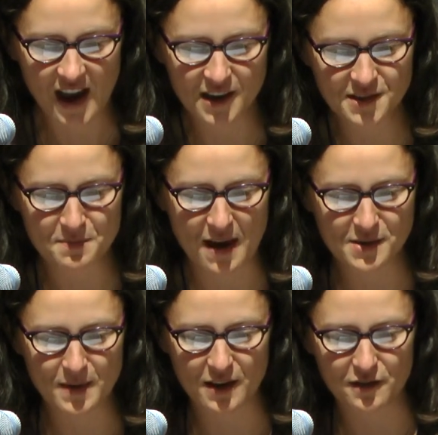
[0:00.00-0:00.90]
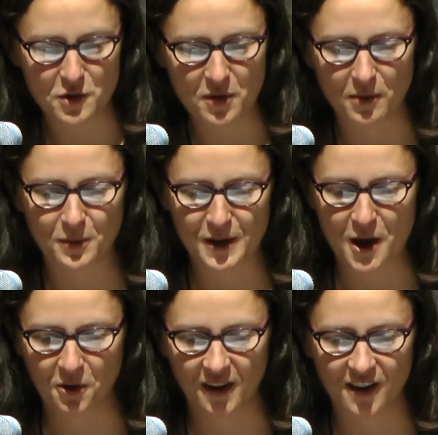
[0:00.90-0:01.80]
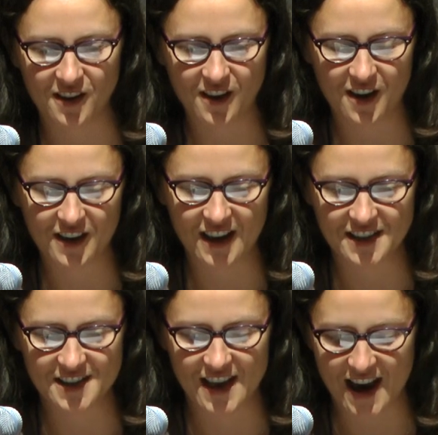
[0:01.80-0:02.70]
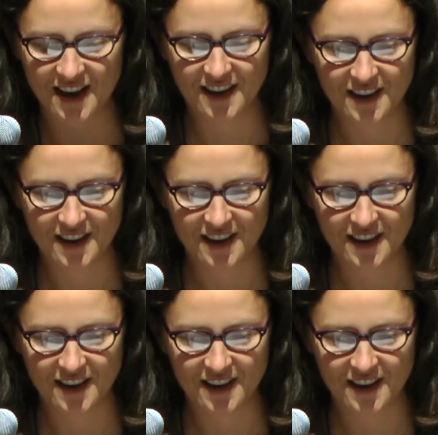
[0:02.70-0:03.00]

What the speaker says: as many of you probably know, and I'll get into that.